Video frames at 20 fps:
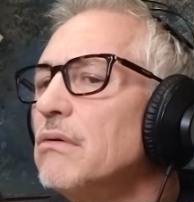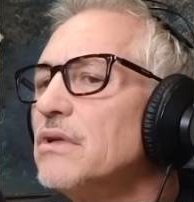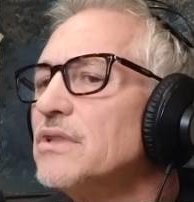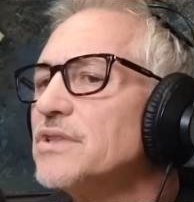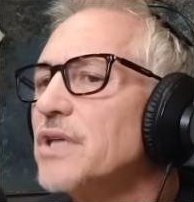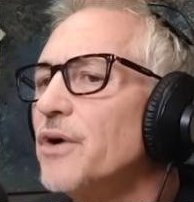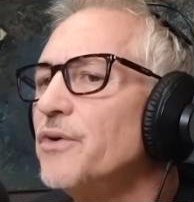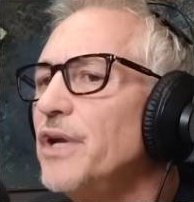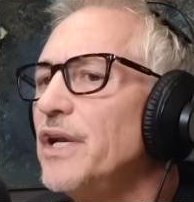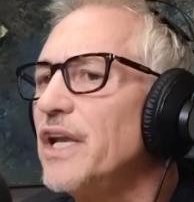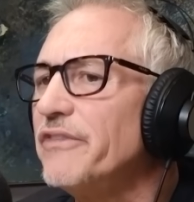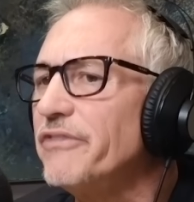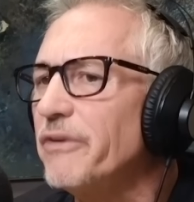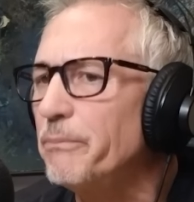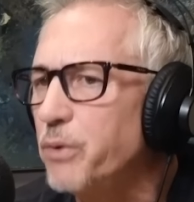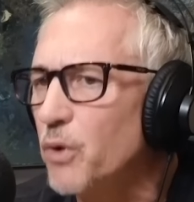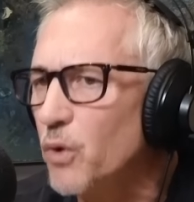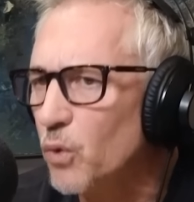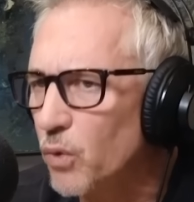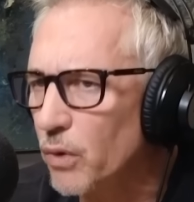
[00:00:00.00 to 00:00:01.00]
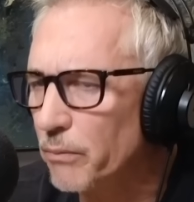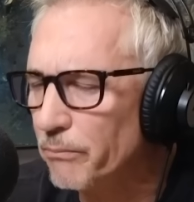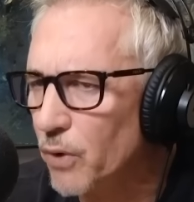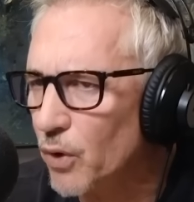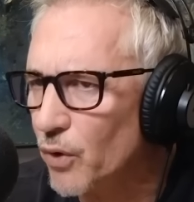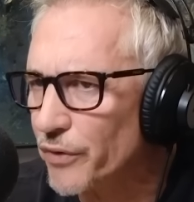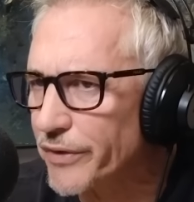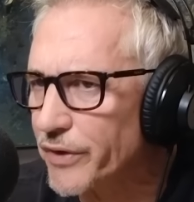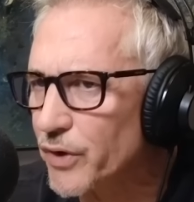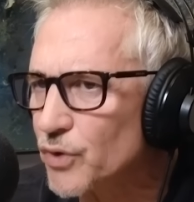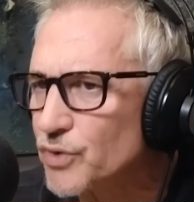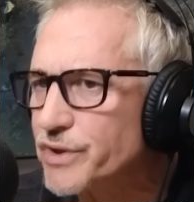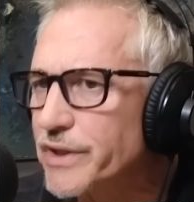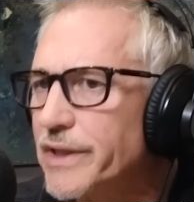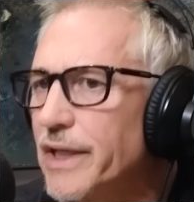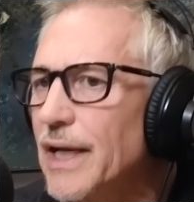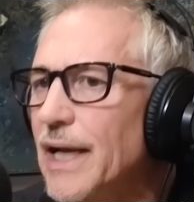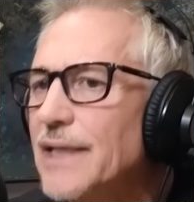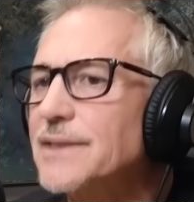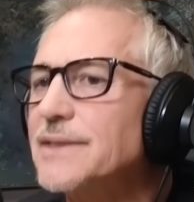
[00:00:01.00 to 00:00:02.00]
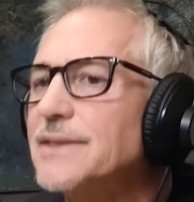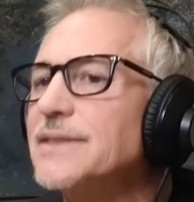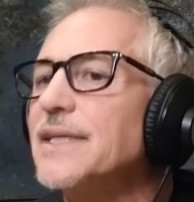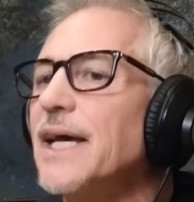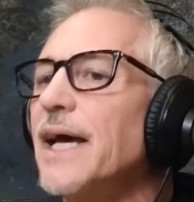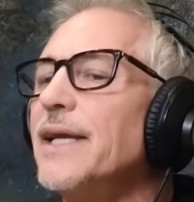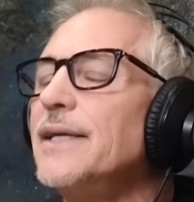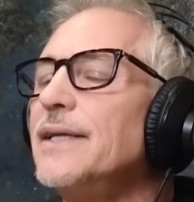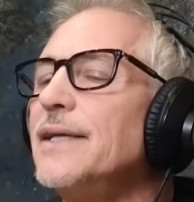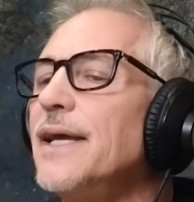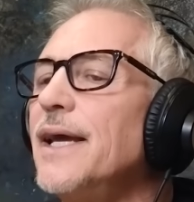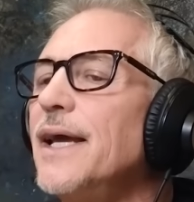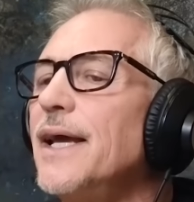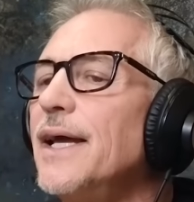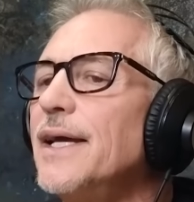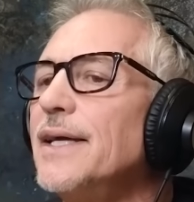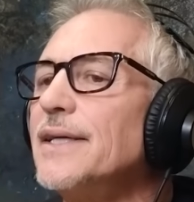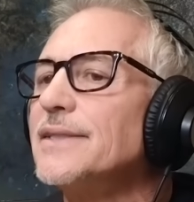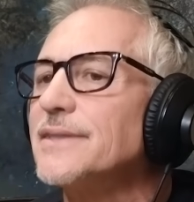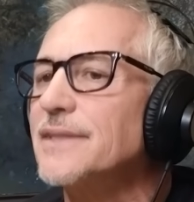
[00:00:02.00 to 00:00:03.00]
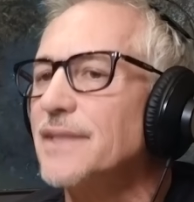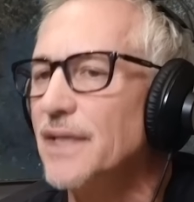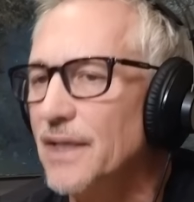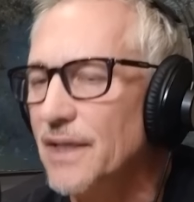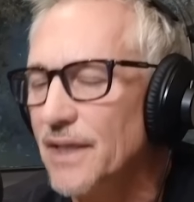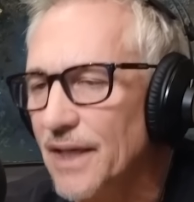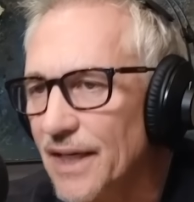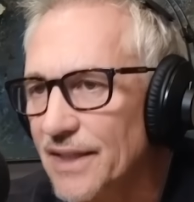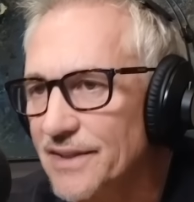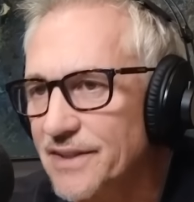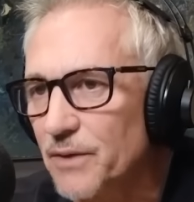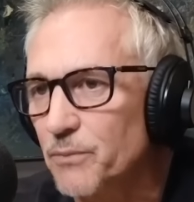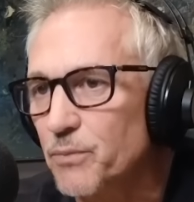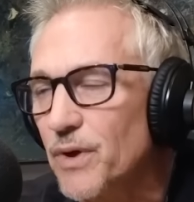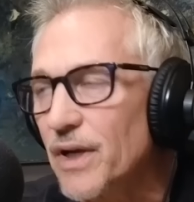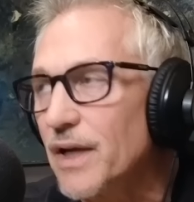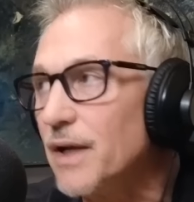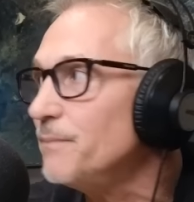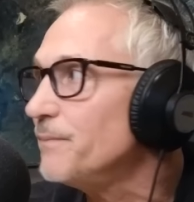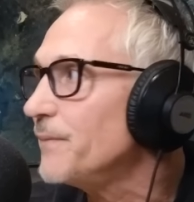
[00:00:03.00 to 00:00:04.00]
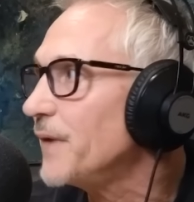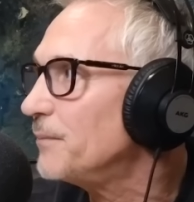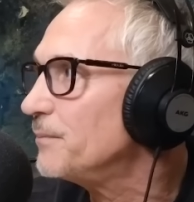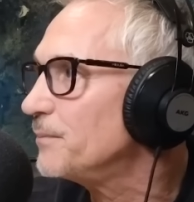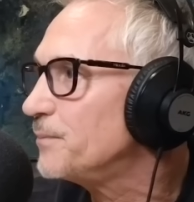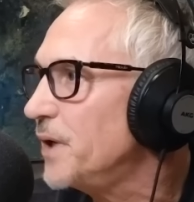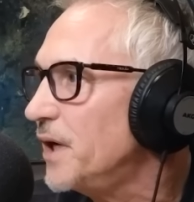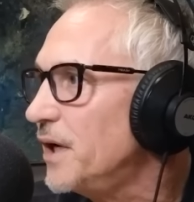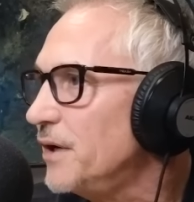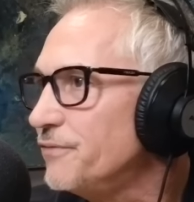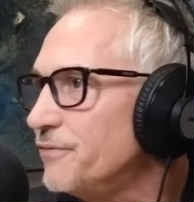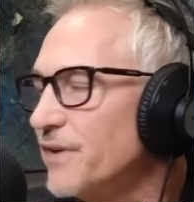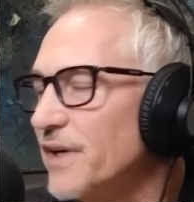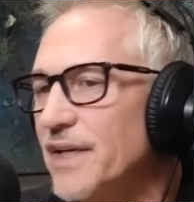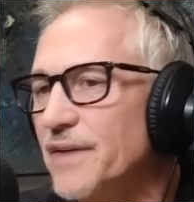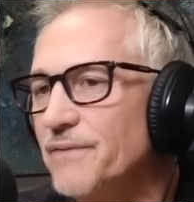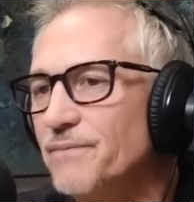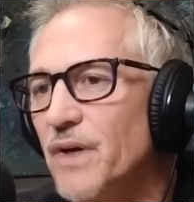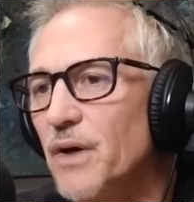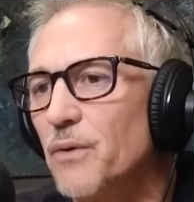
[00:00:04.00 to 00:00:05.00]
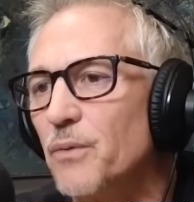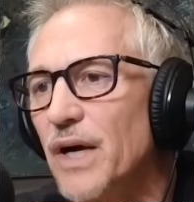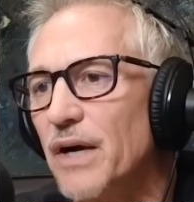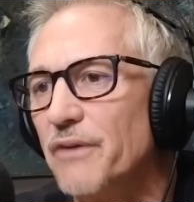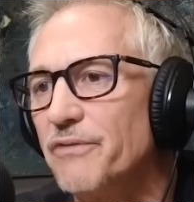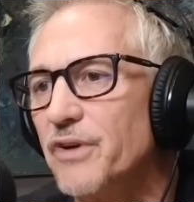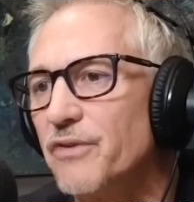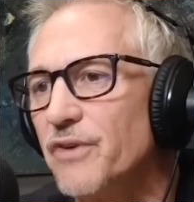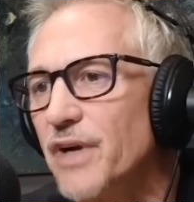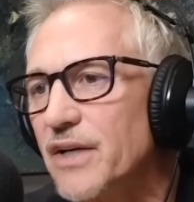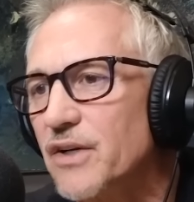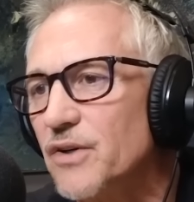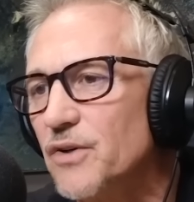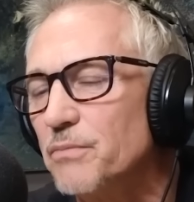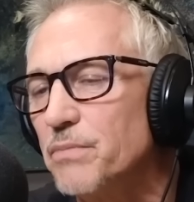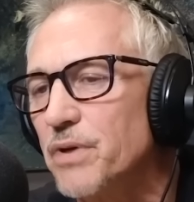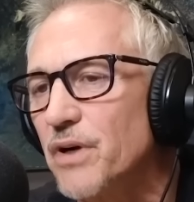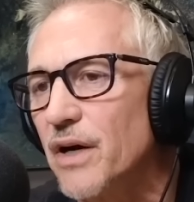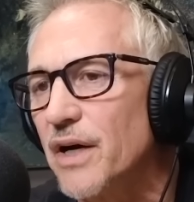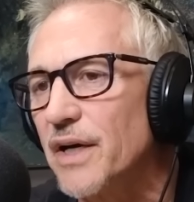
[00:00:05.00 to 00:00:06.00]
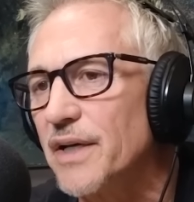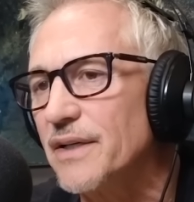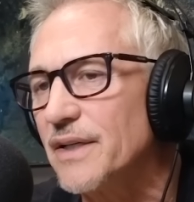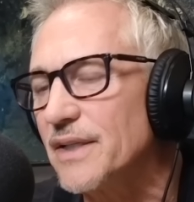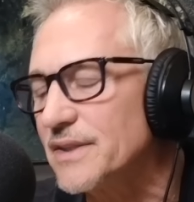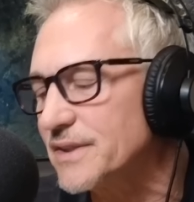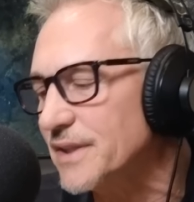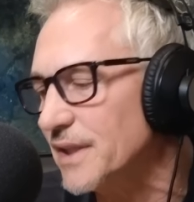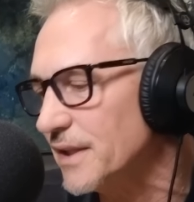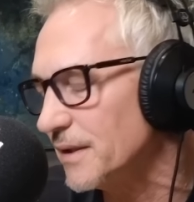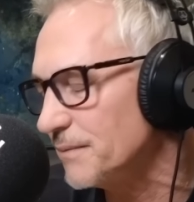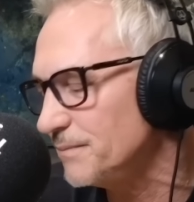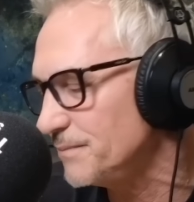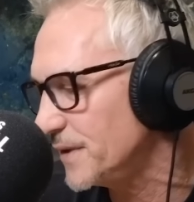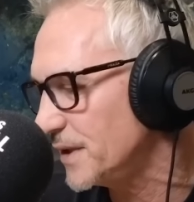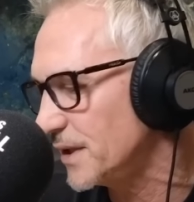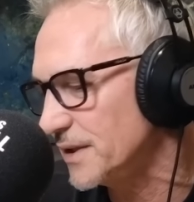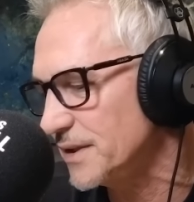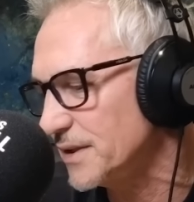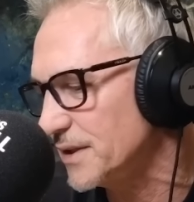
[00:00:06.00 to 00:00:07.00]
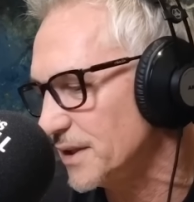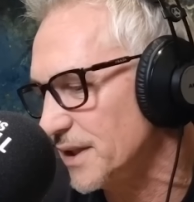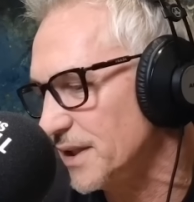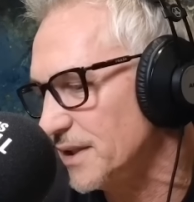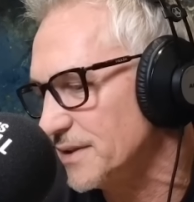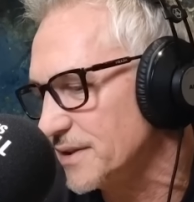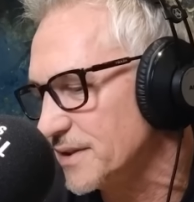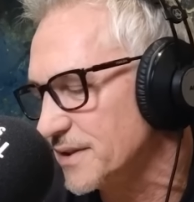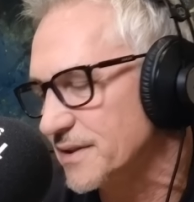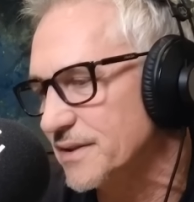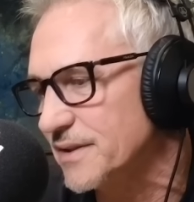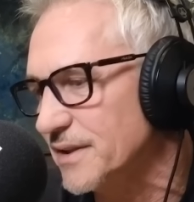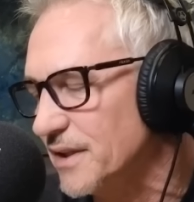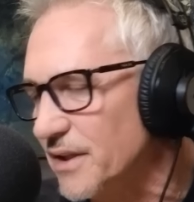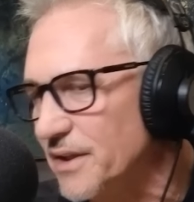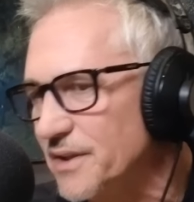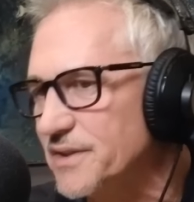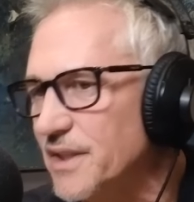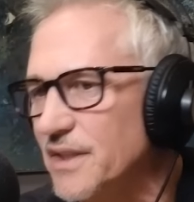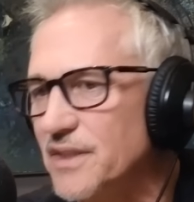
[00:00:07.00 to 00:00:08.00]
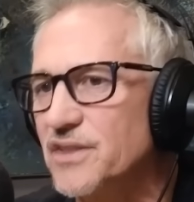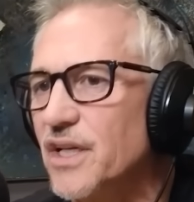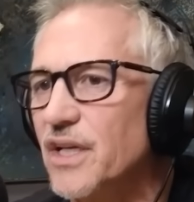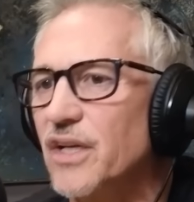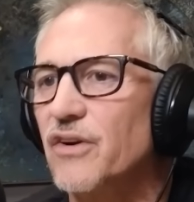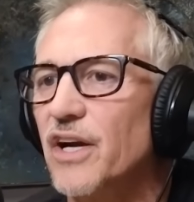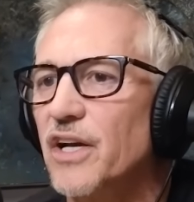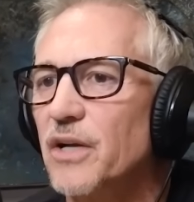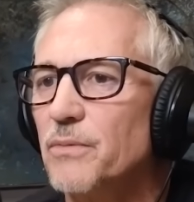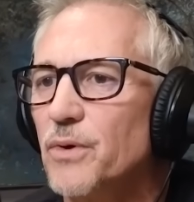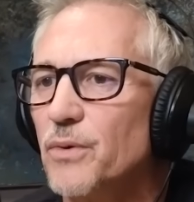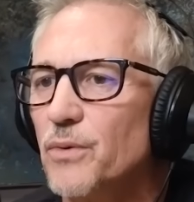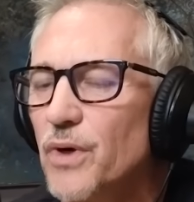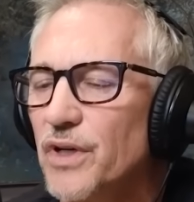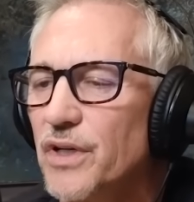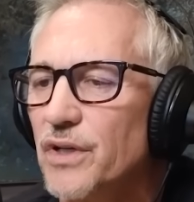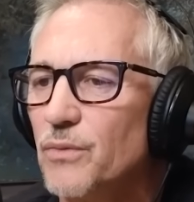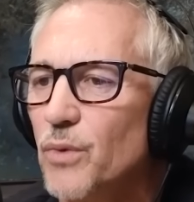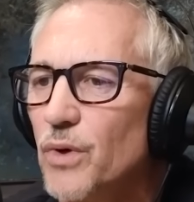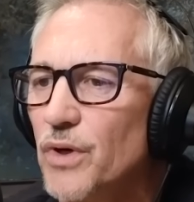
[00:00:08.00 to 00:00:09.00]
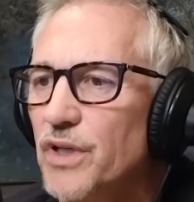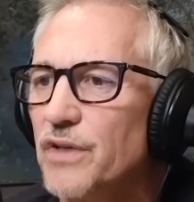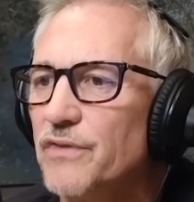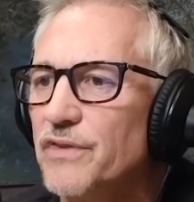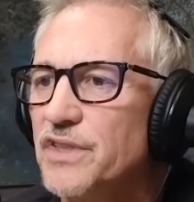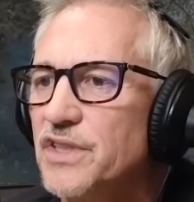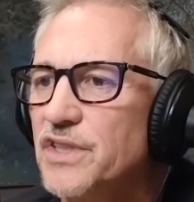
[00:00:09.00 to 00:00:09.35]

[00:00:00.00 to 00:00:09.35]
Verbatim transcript: There's only Liverpool won more than us in the last 10 years. I said, well, I'm, I'm perfectly aware of your record, Brian. I said, I'm, I, it's, you know, it's, it's incredible what, what you've